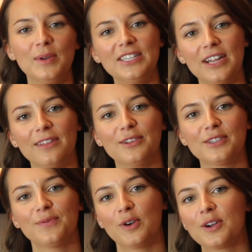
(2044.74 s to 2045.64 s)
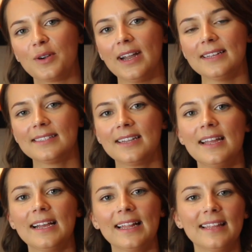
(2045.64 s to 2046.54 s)
reach others for Christ,
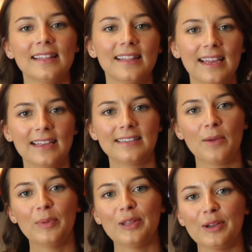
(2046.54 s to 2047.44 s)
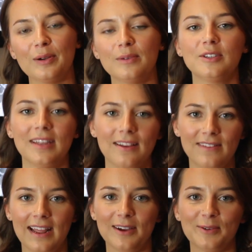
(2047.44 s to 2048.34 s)
click the link down below to give
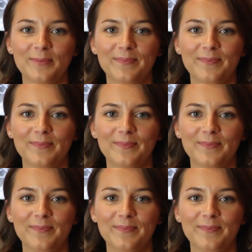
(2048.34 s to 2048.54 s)
now.